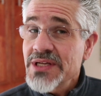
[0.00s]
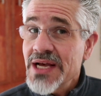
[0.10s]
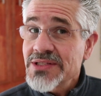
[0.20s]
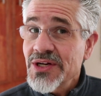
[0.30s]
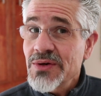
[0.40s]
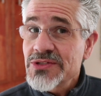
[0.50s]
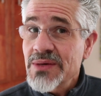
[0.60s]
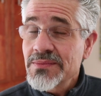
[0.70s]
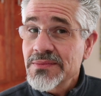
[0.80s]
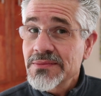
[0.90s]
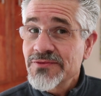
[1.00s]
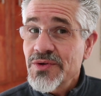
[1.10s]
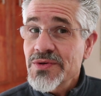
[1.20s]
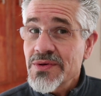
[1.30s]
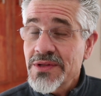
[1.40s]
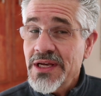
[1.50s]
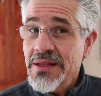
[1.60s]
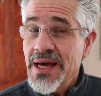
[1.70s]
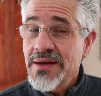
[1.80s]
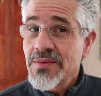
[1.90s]
Yes, I know some viewers are thinking
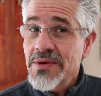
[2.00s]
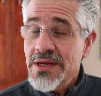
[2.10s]
that, and we'll